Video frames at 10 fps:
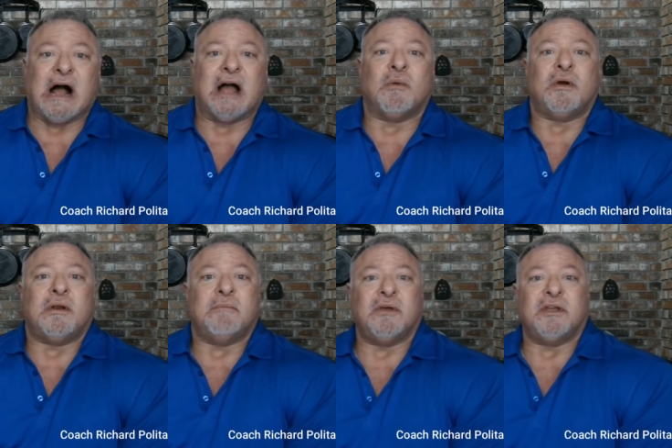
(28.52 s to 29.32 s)
I
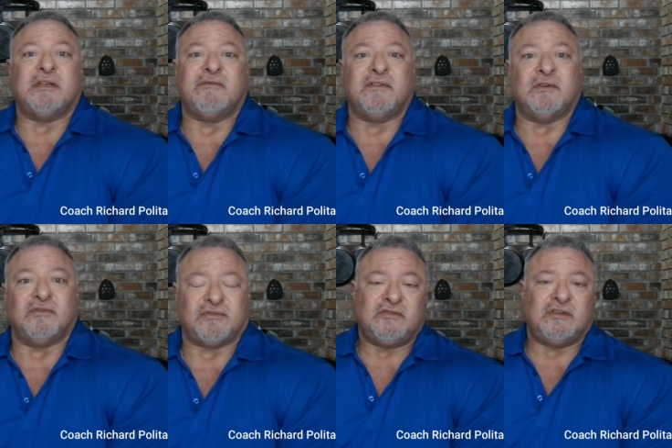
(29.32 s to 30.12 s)
want a million
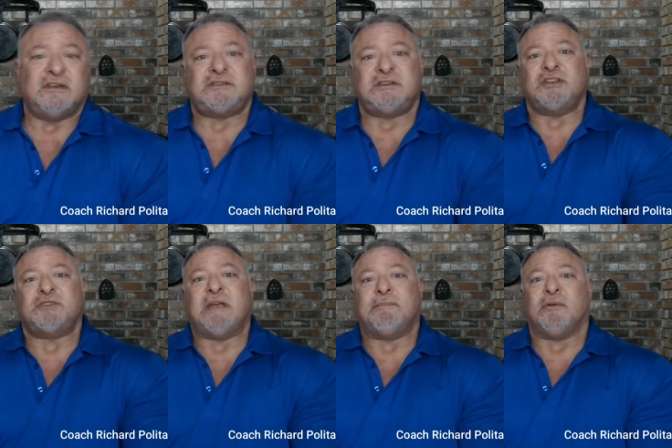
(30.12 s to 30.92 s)
views. So you see
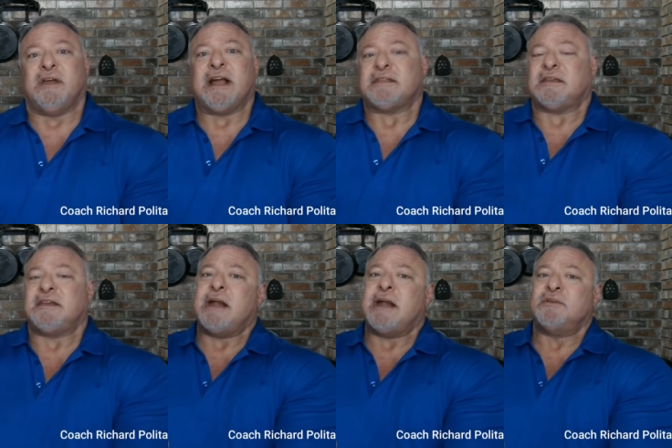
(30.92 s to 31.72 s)
these people, they got
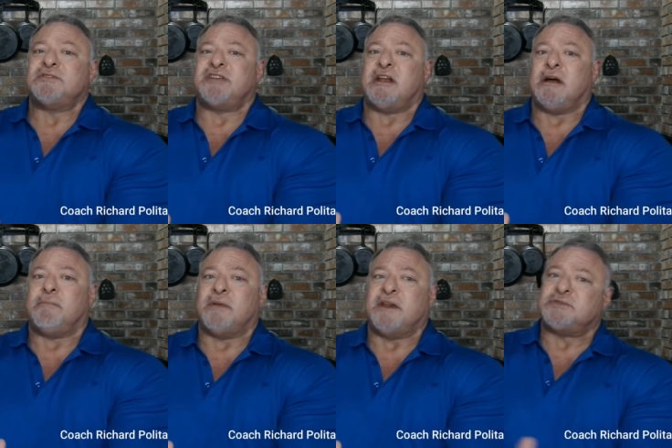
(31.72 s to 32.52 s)
the camera set
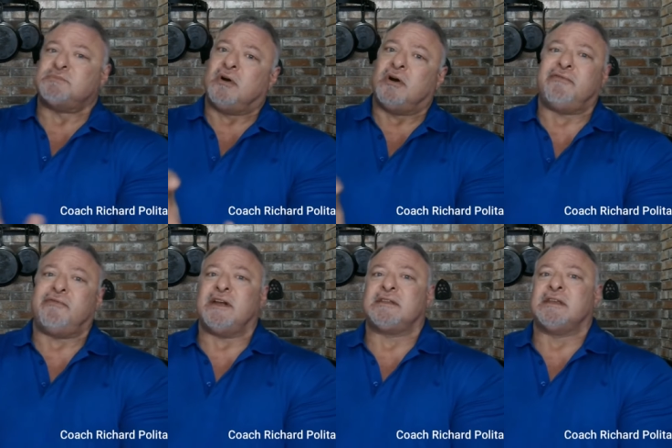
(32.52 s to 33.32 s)
up and it's
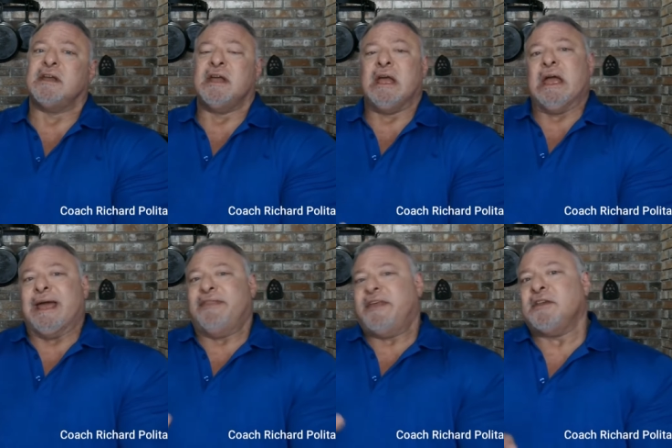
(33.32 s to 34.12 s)
perfect.
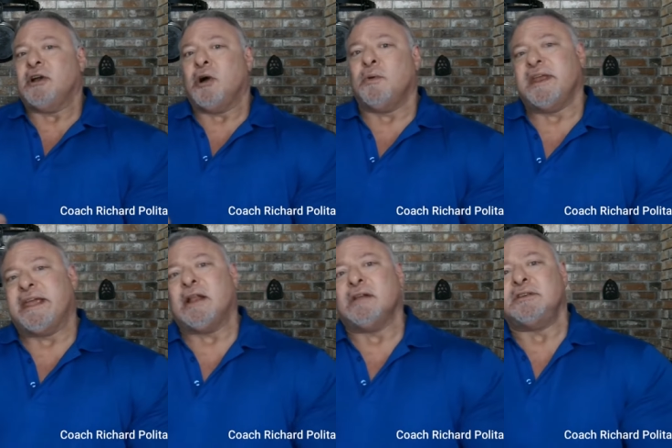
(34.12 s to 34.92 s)
And then they go and they
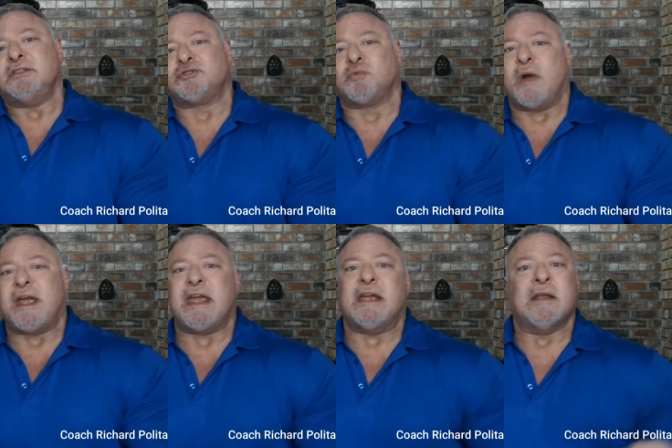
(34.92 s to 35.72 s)
get under this
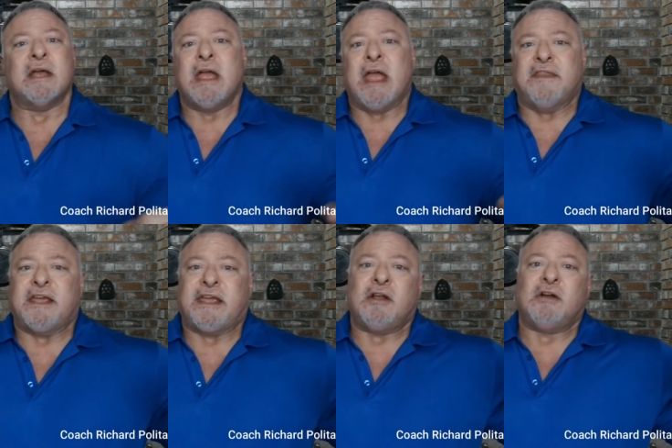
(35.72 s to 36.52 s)
weight and
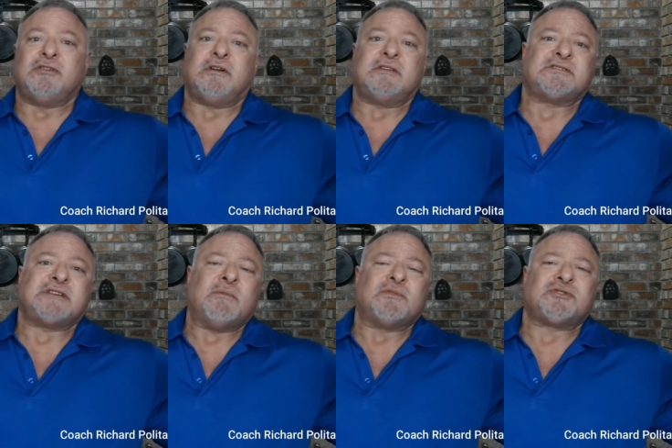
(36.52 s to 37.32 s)
they get under it. This
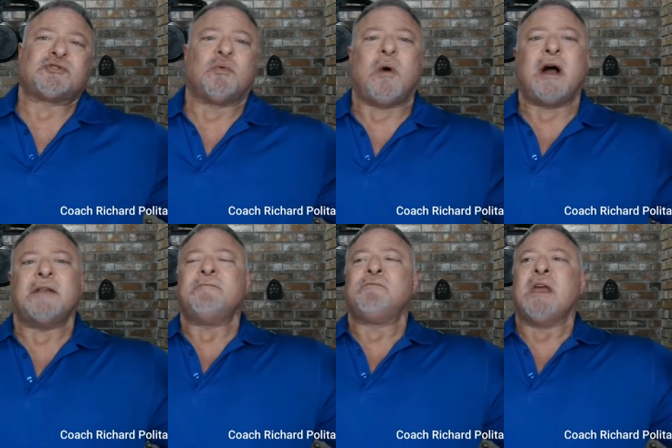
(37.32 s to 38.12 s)
guy was
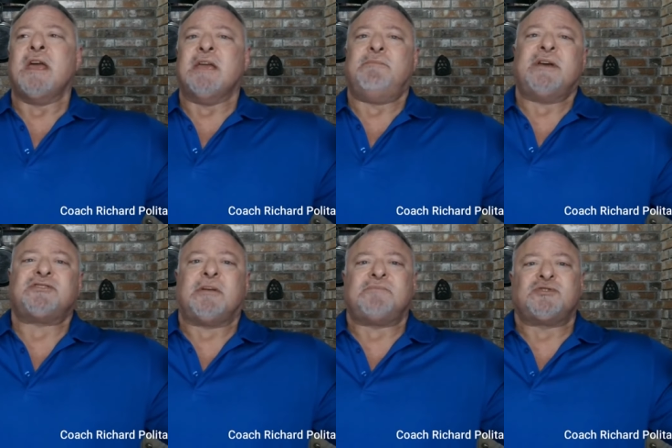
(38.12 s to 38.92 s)
squatting. He
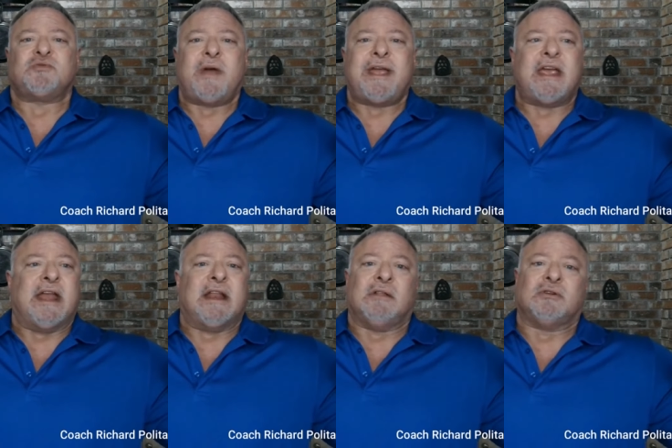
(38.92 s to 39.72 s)
picks up this weight
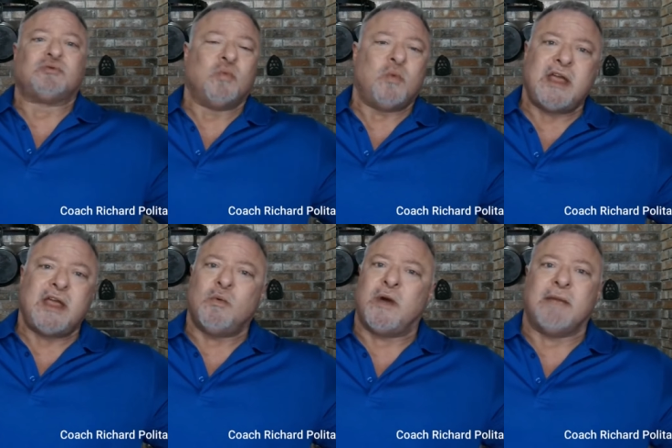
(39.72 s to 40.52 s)
and it looks
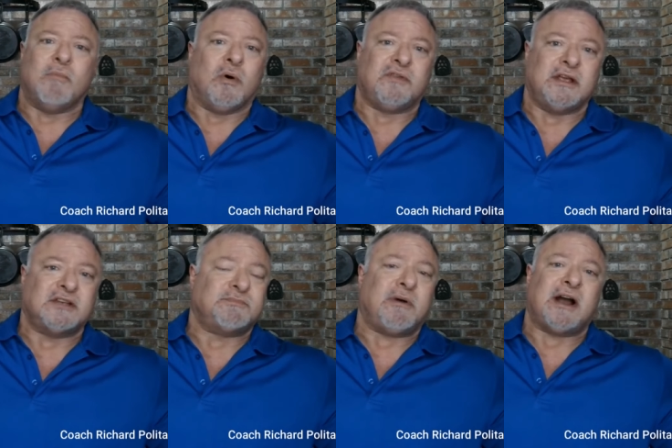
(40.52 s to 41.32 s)
way, way more than
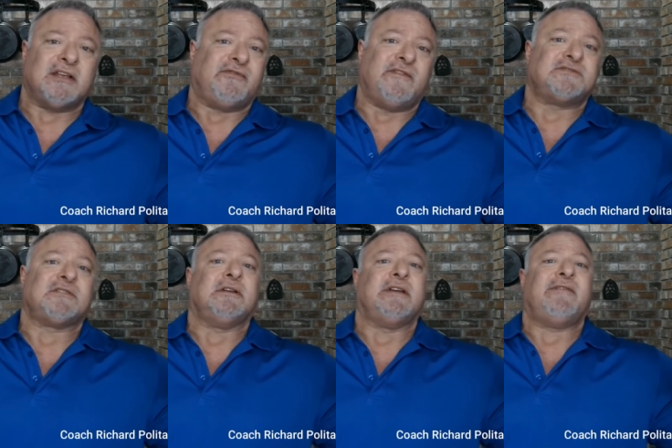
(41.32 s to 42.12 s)
his body's
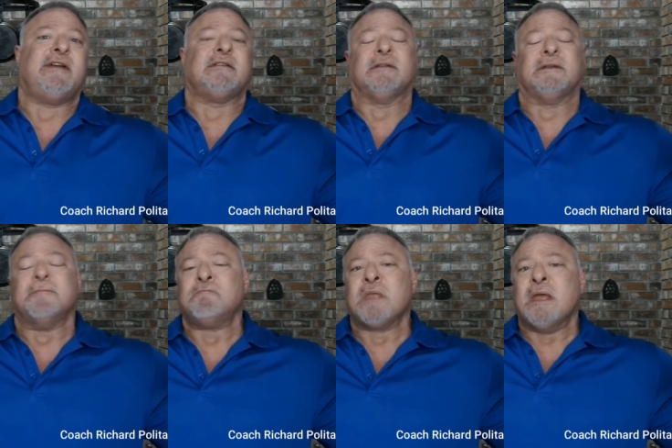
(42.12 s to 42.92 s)
physically handling.